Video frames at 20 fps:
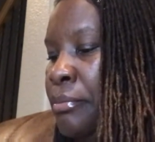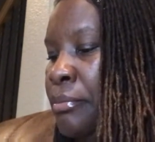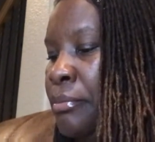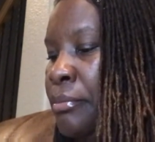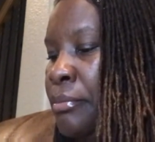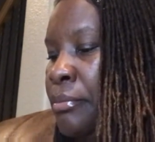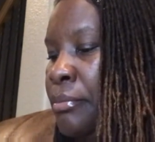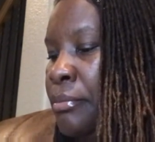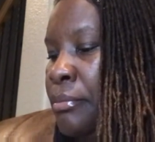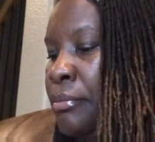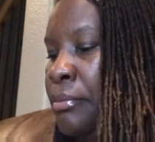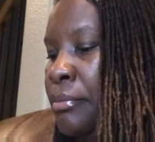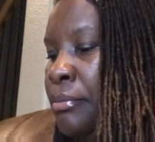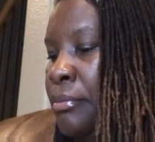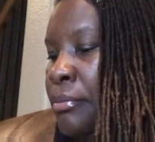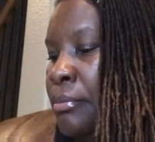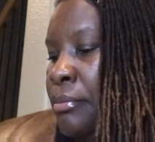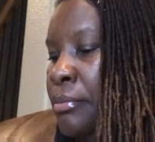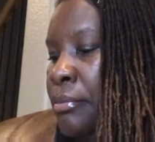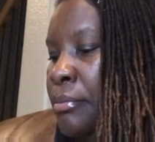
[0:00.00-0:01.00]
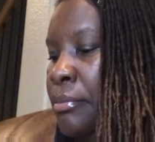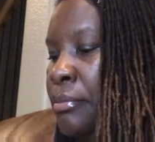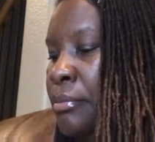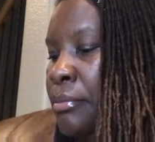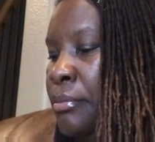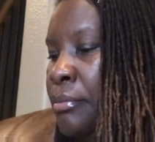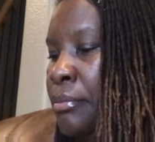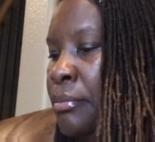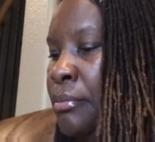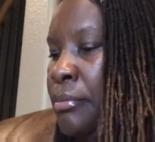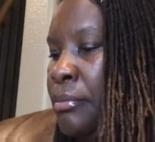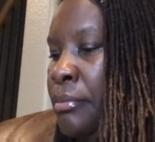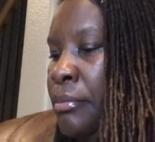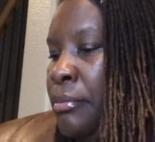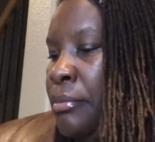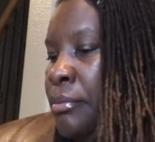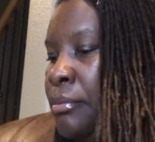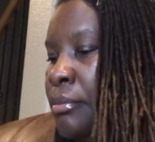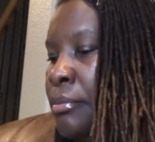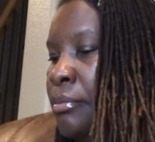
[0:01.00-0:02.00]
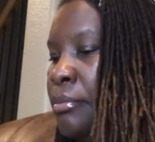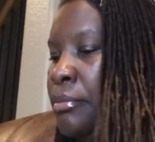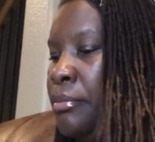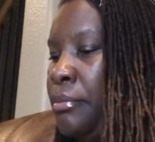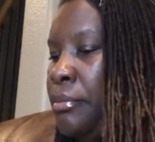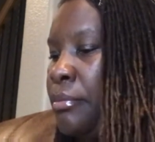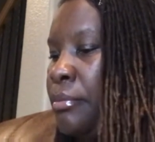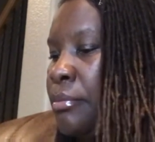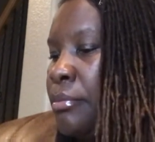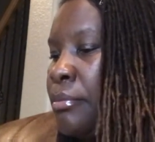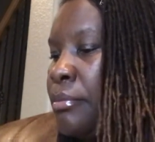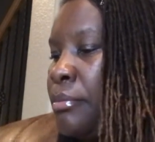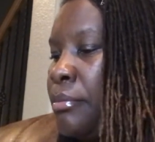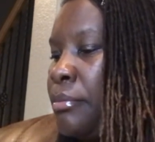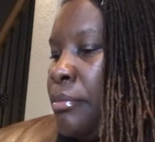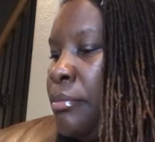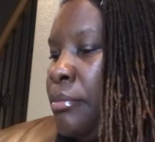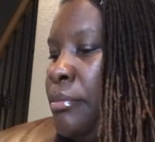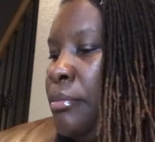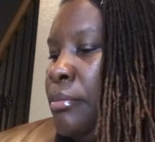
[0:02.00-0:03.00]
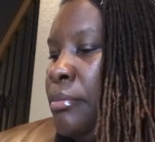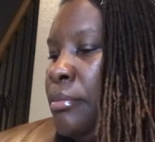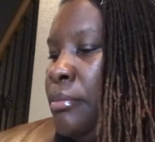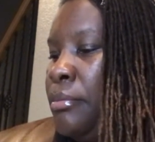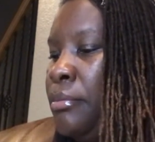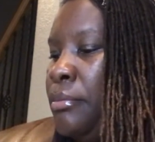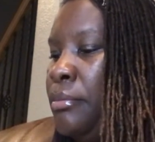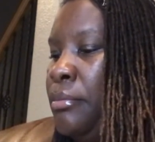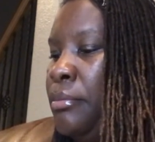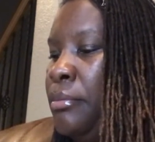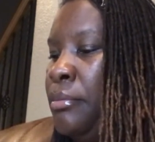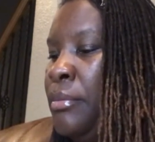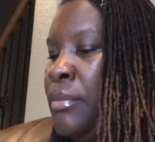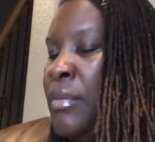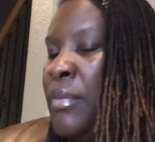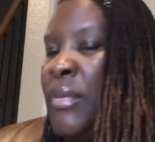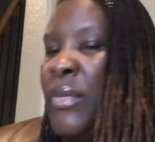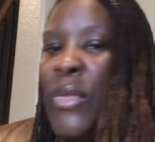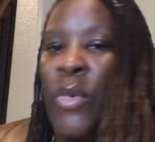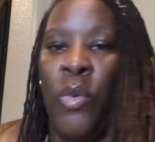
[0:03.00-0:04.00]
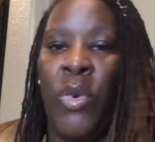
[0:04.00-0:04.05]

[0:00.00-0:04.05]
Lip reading: [no speech]